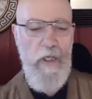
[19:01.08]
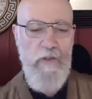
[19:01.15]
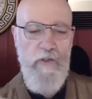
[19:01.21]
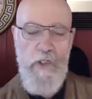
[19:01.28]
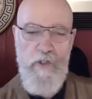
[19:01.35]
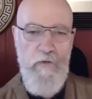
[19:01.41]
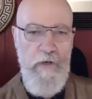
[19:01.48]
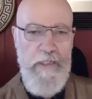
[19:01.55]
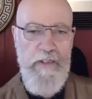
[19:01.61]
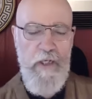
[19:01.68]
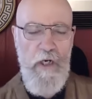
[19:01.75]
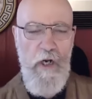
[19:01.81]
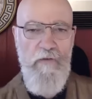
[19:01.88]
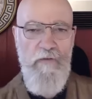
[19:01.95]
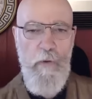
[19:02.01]
just rinse it
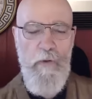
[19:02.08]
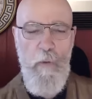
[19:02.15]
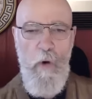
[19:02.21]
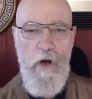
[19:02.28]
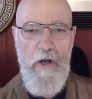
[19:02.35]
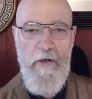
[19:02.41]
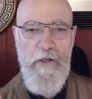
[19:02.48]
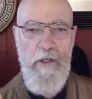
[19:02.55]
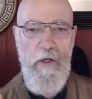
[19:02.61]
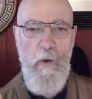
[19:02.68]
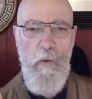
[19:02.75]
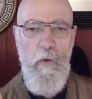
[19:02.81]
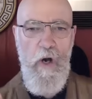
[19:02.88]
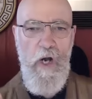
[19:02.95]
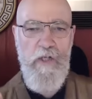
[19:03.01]
off with water. You don't
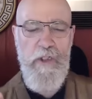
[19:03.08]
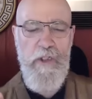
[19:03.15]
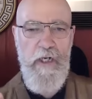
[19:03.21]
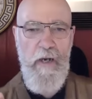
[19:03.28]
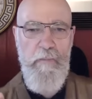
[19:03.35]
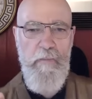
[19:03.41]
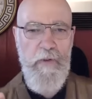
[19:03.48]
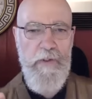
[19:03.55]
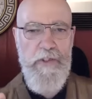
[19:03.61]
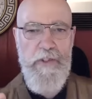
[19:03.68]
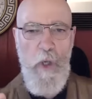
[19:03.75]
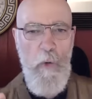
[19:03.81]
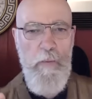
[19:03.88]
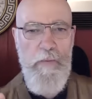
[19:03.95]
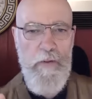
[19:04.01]
wash it up with
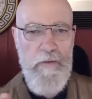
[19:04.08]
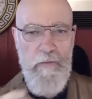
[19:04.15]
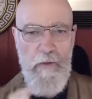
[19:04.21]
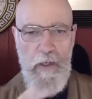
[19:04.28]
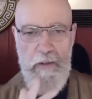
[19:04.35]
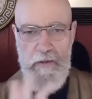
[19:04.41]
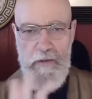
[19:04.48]
soap, right?